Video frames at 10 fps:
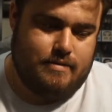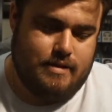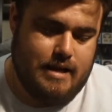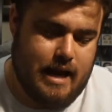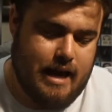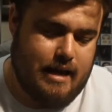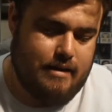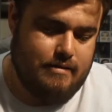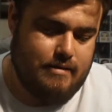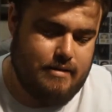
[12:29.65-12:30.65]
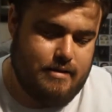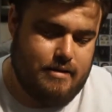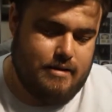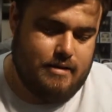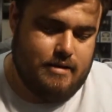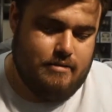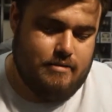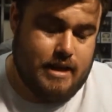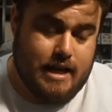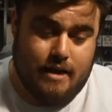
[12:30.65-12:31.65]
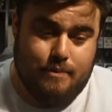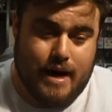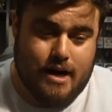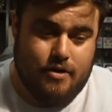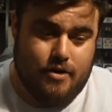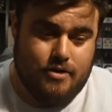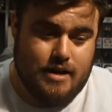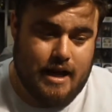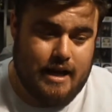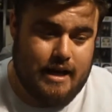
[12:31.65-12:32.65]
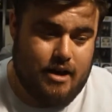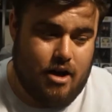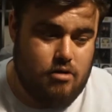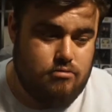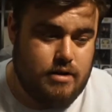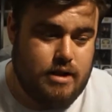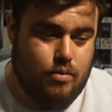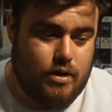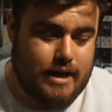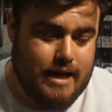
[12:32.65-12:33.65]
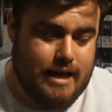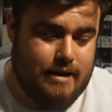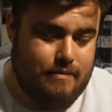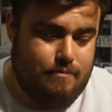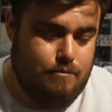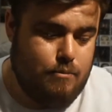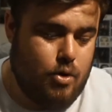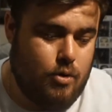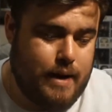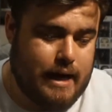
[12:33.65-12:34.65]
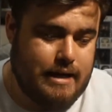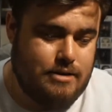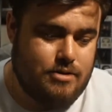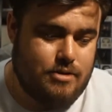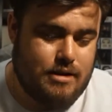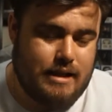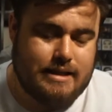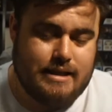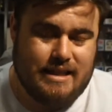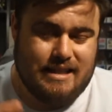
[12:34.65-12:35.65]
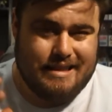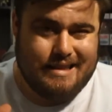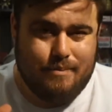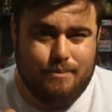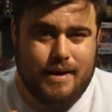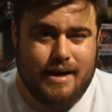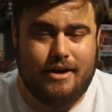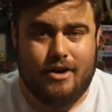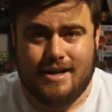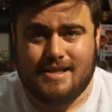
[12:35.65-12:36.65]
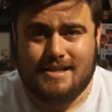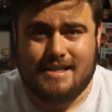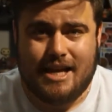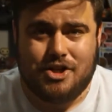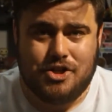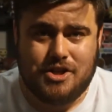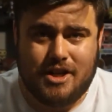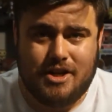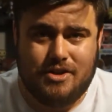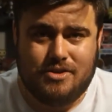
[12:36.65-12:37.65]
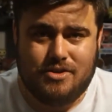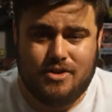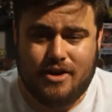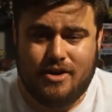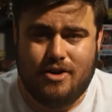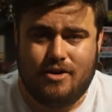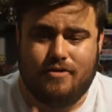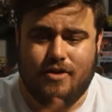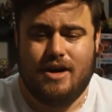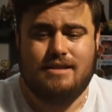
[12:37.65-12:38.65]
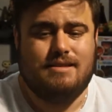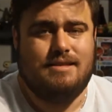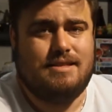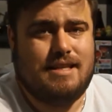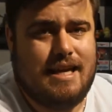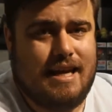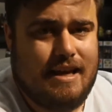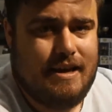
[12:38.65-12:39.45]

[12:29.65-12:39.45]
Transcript: yeah, really cutting back on those. And I really want to get more back into collecting the bigger, nicer statues that I used to. I don't know if you guys can see,